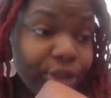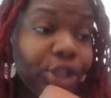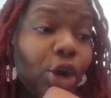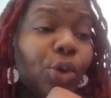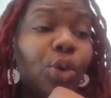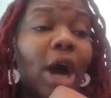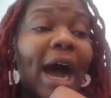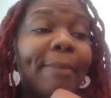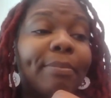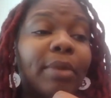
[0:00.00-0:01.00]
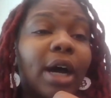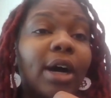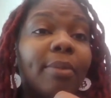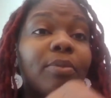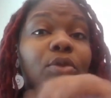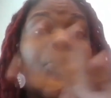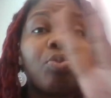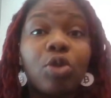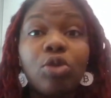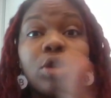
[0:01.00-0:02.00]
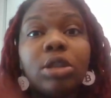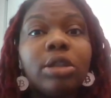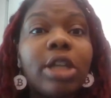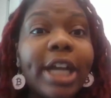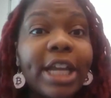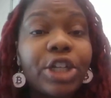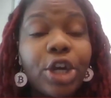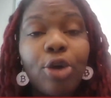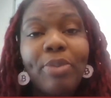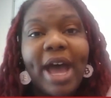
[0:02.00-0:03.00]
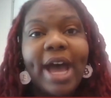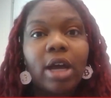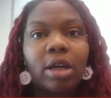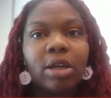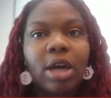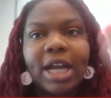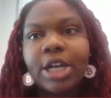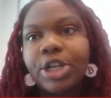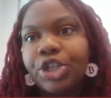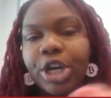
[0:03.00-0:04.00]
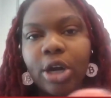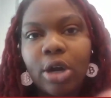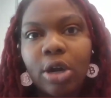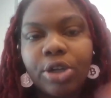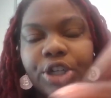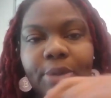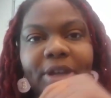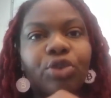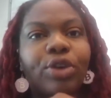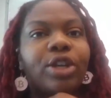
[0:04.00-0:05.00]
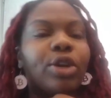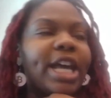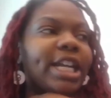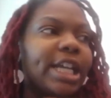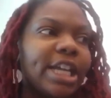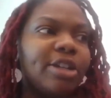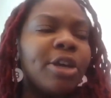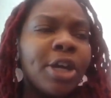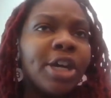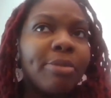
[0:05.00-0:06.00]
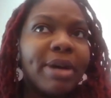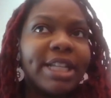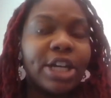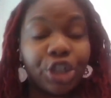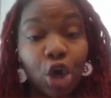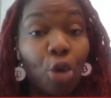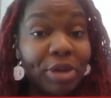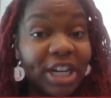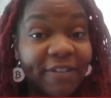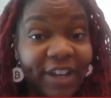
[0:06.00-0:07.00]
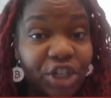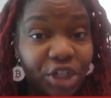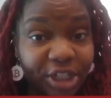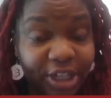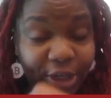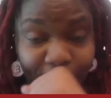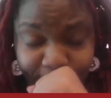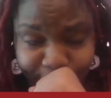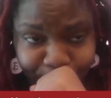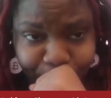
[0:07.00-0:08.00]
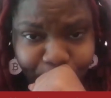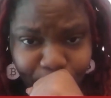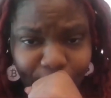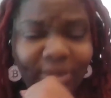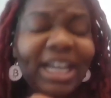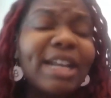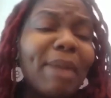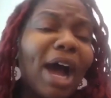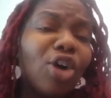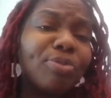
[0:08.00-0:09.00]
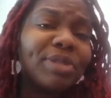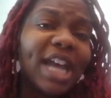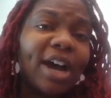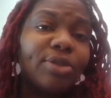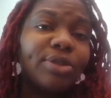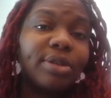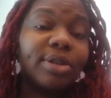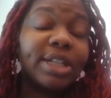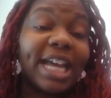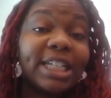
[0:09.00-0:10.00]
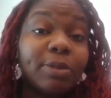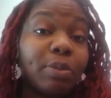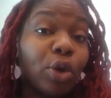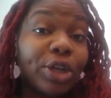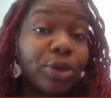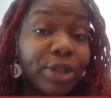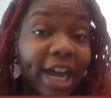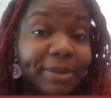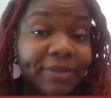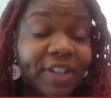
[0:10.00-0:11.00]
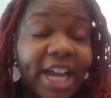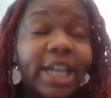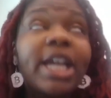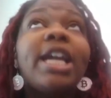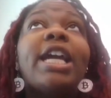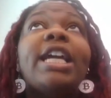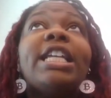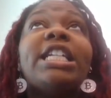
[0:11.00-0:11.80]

So I'm looking to go back. I could share my screen on that again, but there's an open innovation center in my hometown that's exploring new types of tech. In